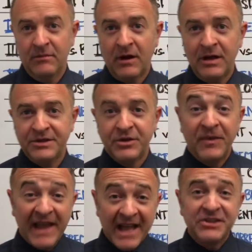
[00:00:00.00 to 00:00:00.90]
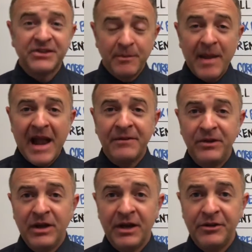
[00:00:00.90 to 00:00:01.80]
right? So that's the math
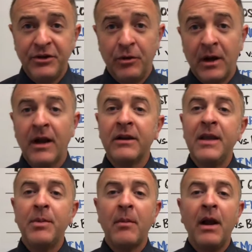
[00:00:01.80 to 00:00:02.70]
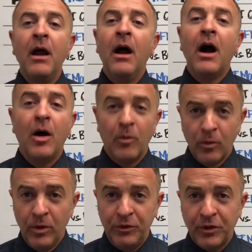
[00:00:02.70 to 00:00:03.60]
you got to do, right? Now keep in mind, I'm a
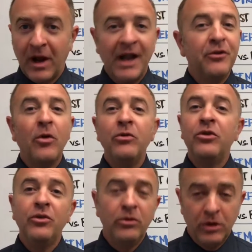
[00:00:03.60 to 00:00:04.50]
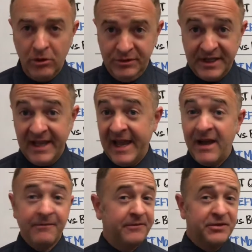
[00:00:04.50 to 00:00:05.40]
realtor. I don't do loans. I
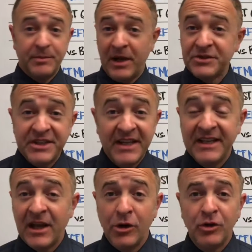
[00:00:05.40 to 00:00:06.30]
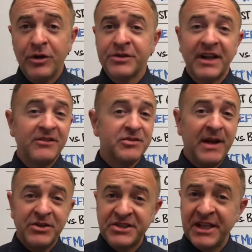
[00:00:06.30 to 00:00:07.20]
have some outstanding calculators. I have some
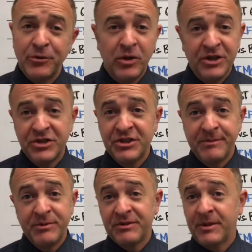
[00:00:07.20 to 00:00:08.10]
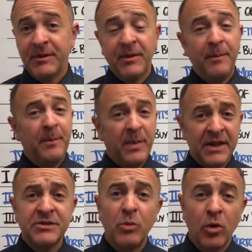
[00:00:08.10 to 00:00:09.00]
outstanding relationships with some of the
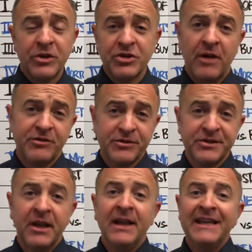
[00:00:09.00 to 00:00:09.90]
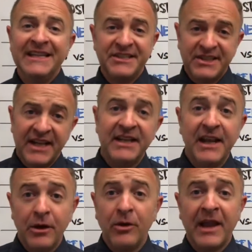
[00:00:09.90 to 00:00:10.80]
best mortgage officers in San
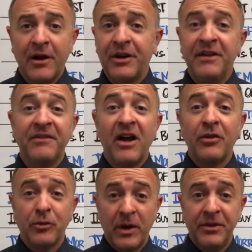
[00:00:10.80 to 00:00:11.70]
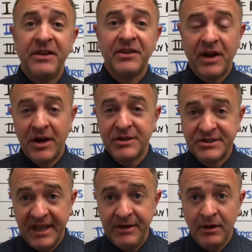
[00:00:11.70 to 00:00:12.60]
Diego County, if not throughout the entire
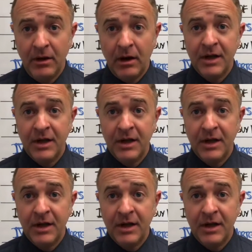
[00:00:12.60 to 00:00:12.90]
state. All